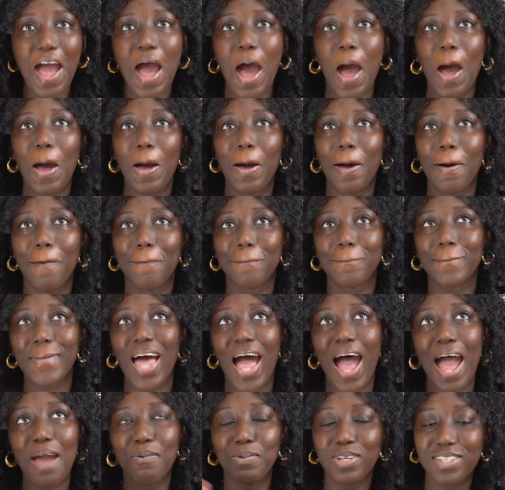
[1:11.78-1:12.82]

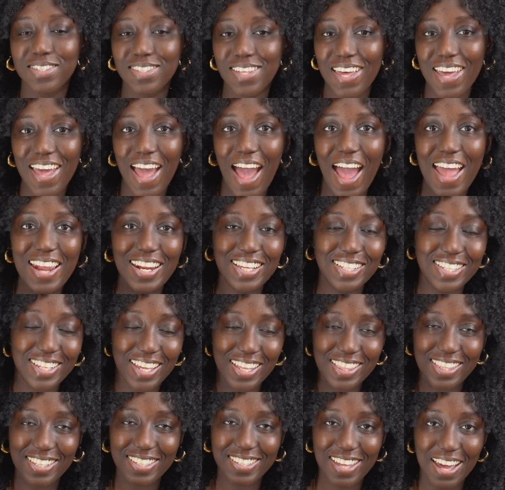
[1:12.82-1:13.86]
I will say I need to
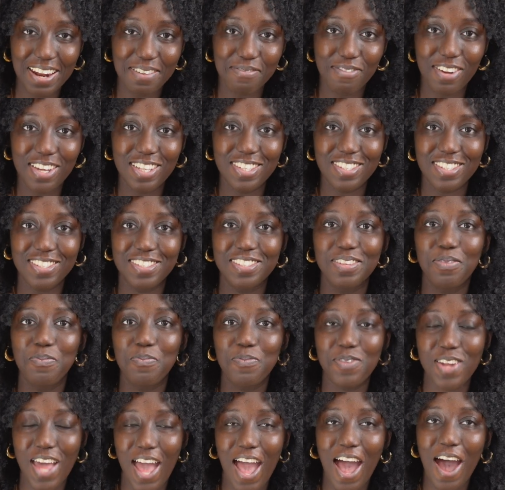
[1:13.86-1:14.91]
get this out of my
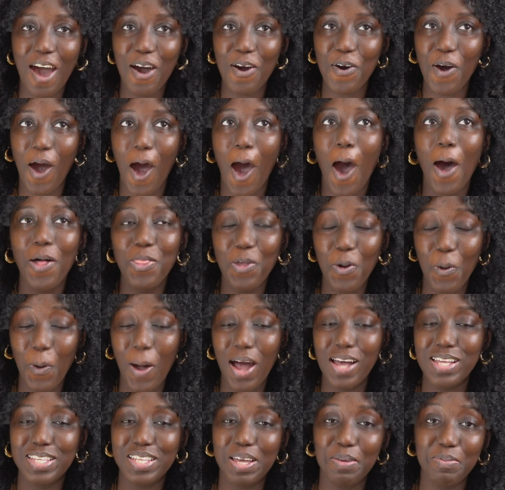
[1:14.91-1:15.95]
system now,
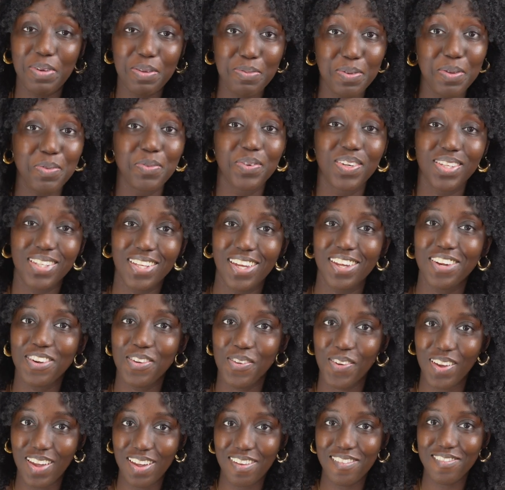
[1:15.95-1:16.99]
otherwise I'm going to be really
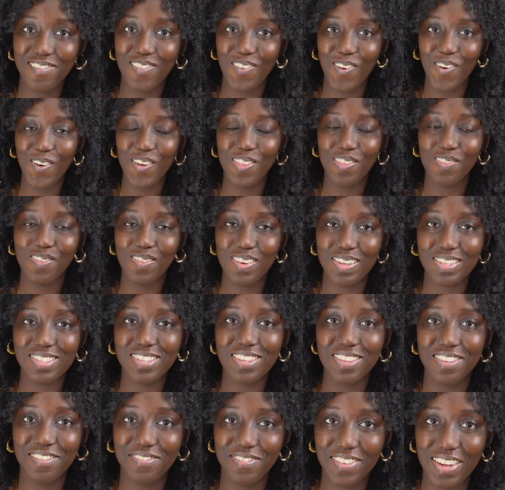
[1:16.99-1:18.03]
annoying for the rest
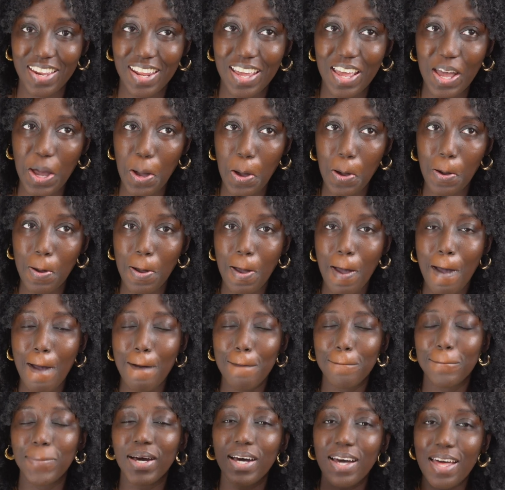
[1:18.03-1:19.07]
of the video.
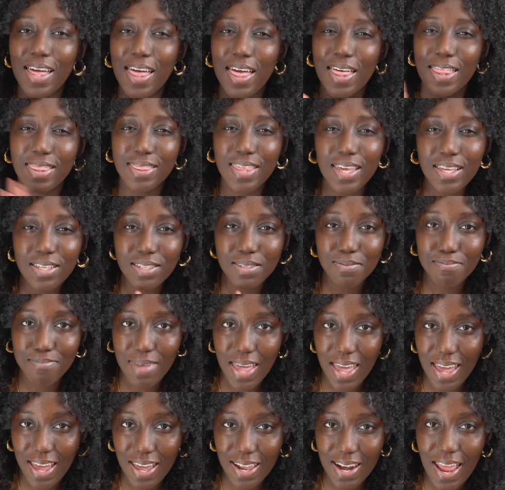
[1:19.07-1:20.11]
But this
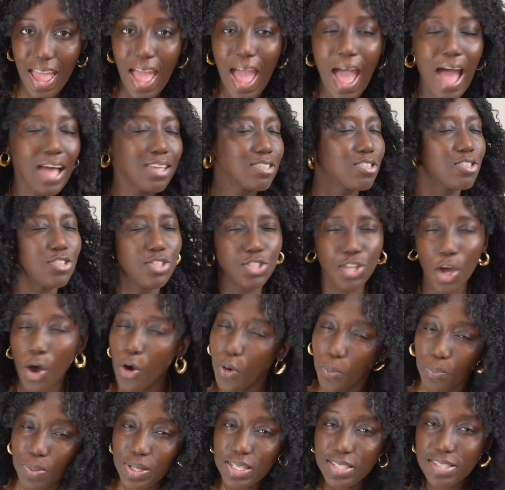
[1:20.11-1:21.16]
man has no
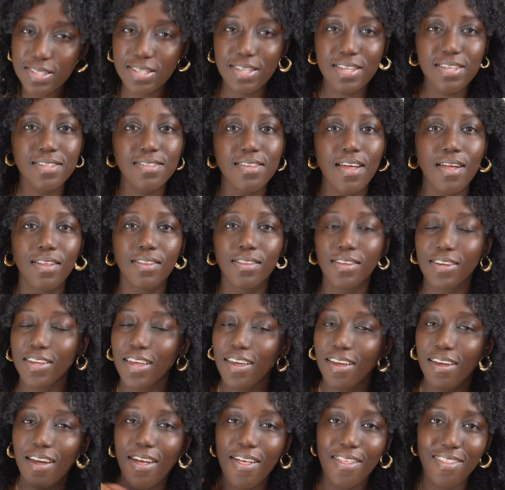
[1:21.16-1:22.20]
business
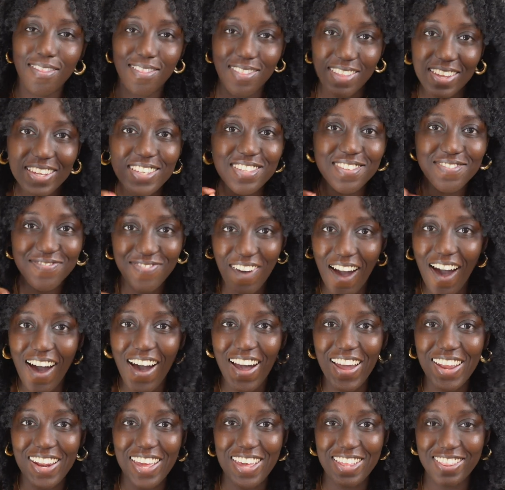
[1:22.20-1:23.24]
looking this
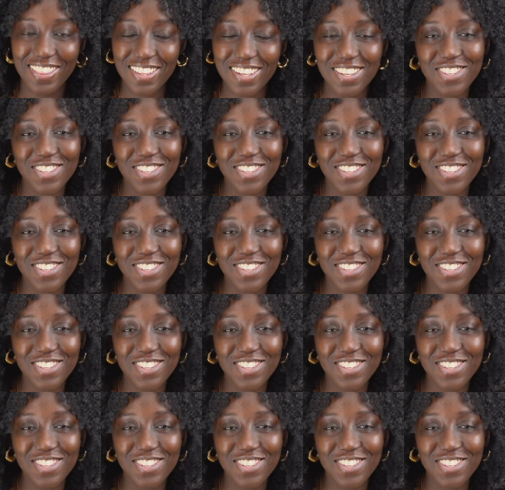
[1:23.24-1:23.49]
fine in this